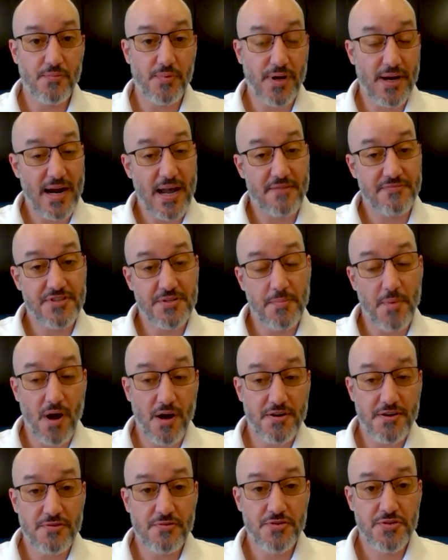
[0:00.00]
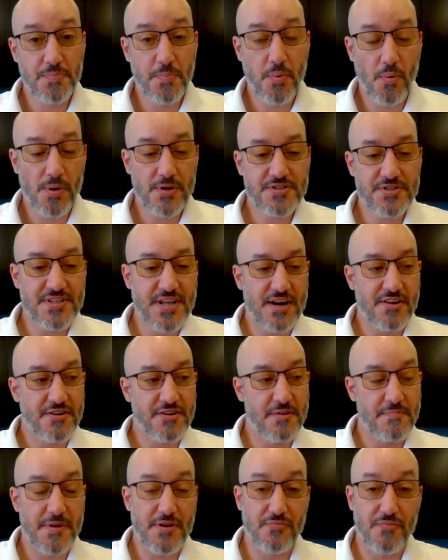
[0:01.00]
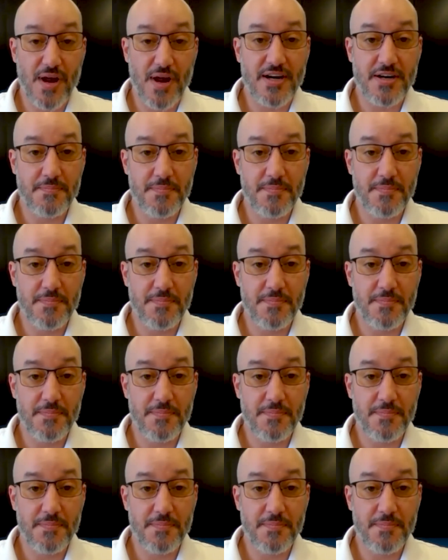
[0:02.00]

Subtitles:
We're going to have some unused ports that are going to be ready